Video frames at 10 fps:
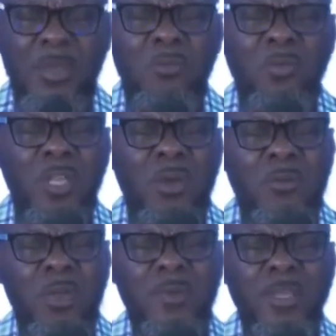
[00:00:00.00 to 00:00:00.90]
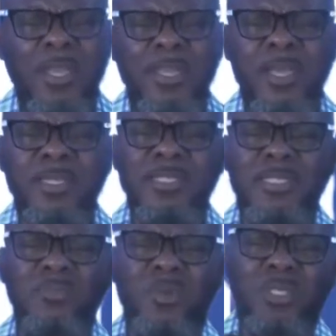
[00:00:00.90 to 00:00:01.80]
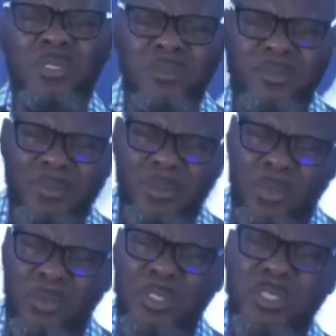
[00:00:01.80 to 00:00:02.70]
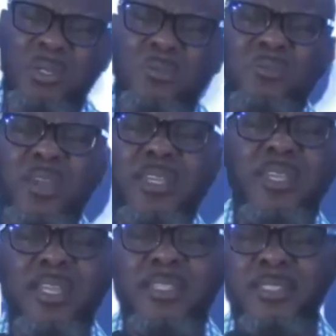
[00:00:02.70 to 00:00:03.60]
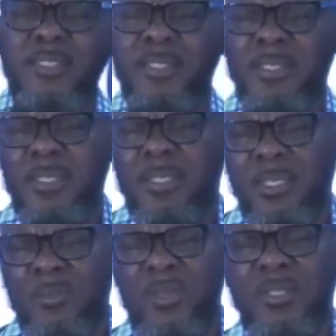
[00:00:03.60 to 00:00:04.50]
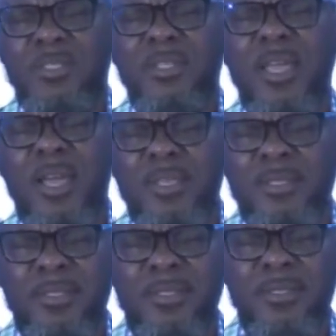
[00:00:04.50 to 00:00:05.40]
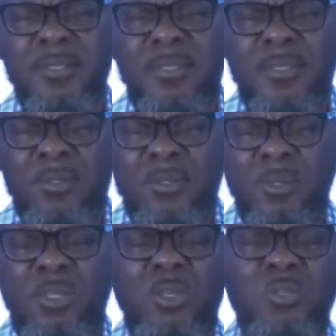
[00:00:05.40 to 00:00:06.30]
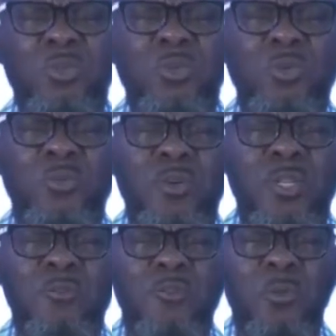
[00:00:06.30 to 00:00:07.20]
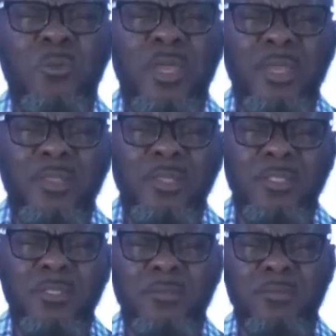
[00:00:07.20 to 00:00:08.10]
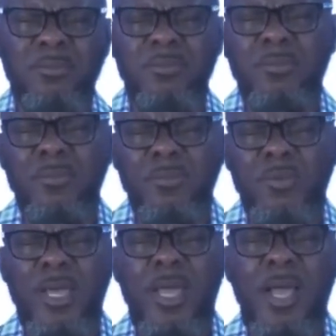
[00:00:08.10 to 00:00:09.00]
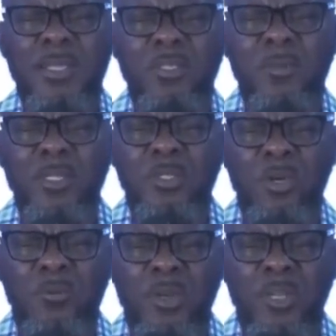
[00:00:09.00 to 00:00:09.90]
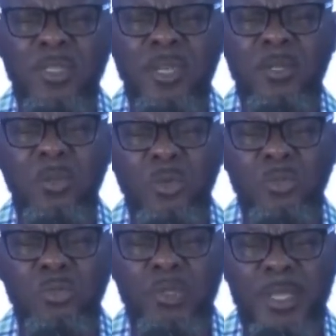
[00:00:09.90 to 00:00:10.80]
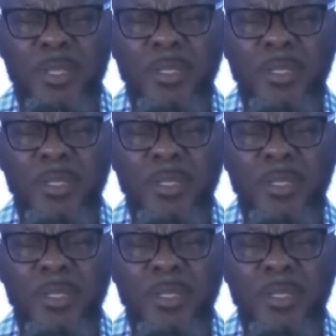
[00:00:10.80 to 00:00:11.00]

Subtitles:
Father, we have gathered here this morning with different needs, different desires, looking unto you, Father, for many things. Father, I ask Almighty God, Father, that, Lord, today